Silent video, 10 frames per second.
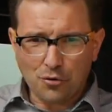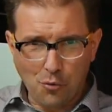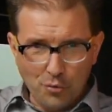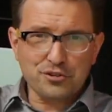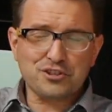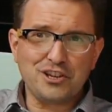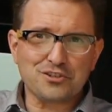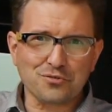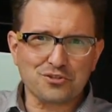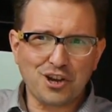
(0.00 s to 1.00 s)
All the
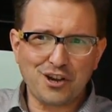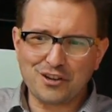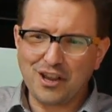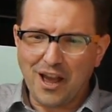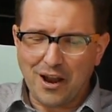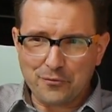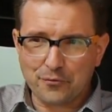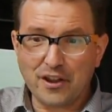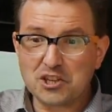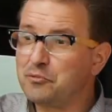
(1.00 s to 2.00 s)
seats will turn and
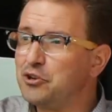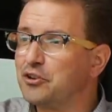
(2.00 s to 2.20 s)
face me.